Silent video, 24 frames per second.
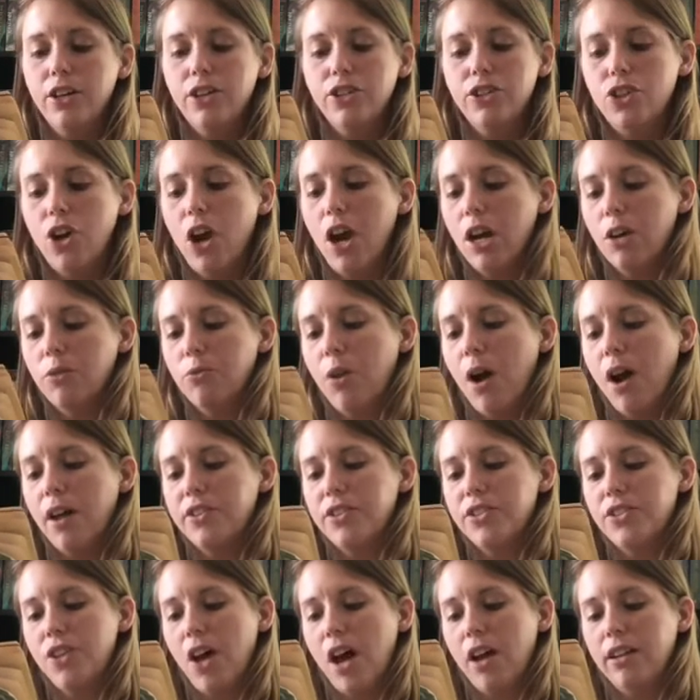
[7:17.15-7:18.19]
Dark
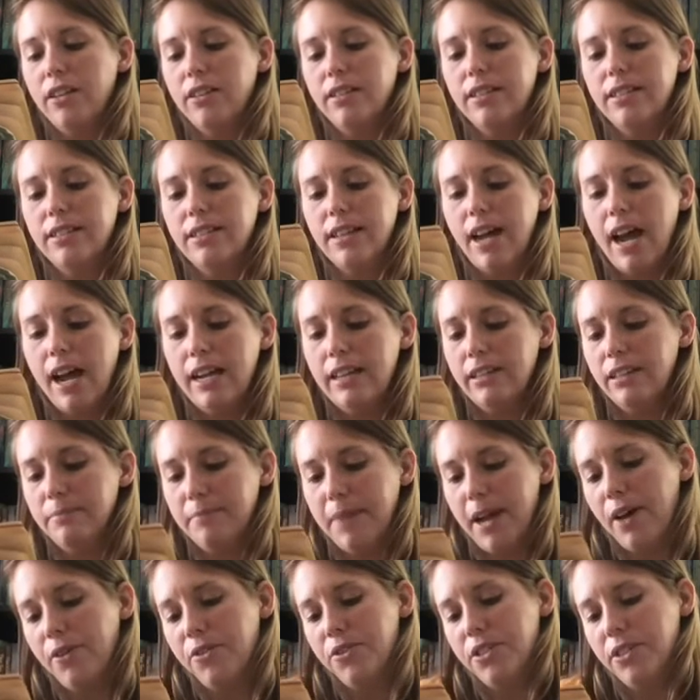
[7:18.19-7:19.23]
rocks dotted the side of the
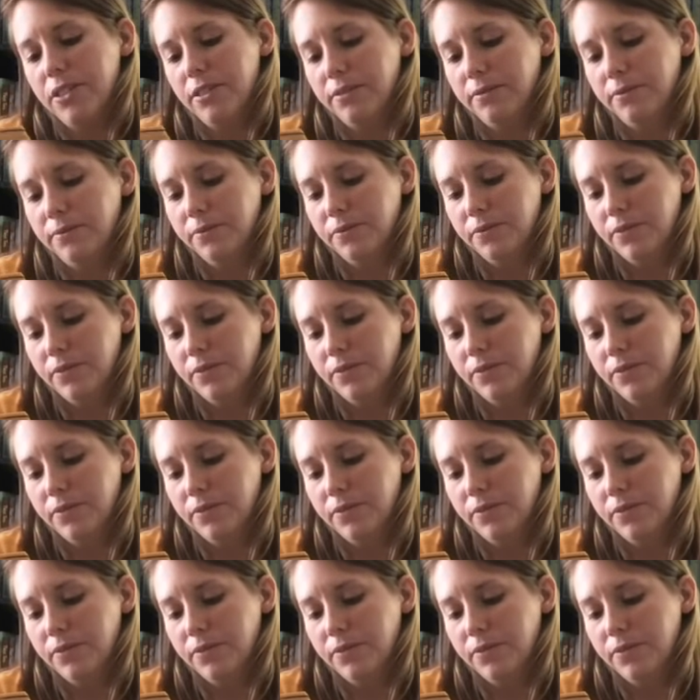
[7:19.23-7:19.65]
mountain.